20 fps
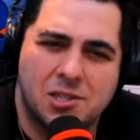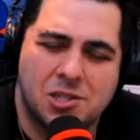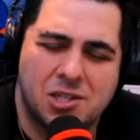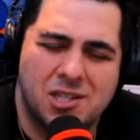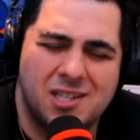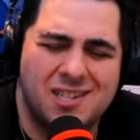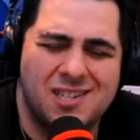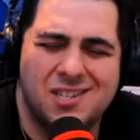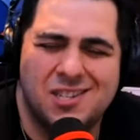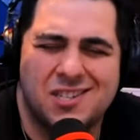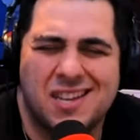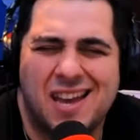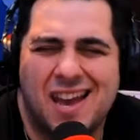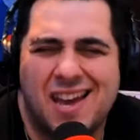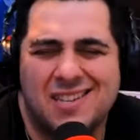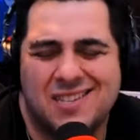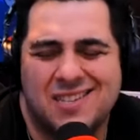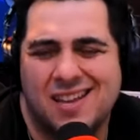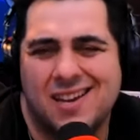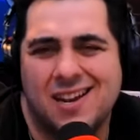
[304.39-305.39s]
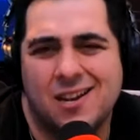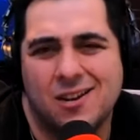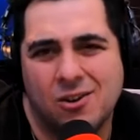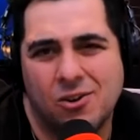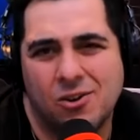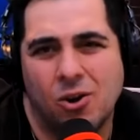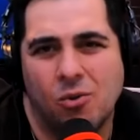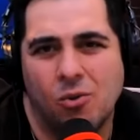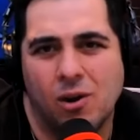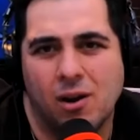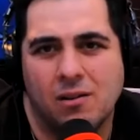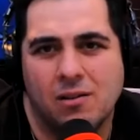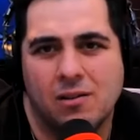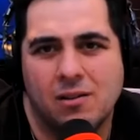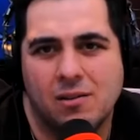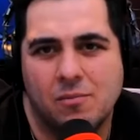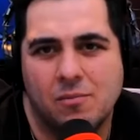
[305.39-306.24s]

she didn't just ask that out of nowhere.